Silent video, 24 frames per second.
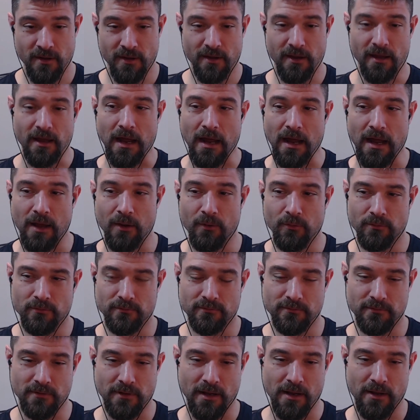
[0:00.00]
I
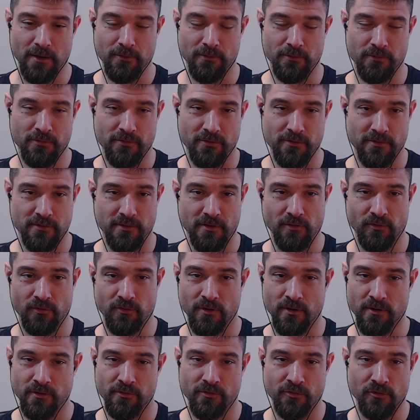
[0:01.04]
I was gonna say
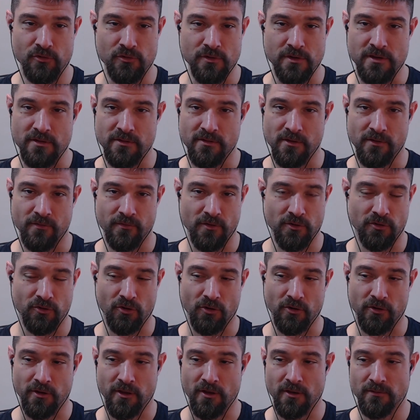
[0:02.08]
Greta's too easy of a
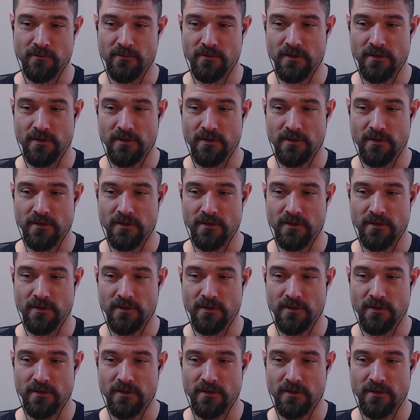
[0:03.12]
target.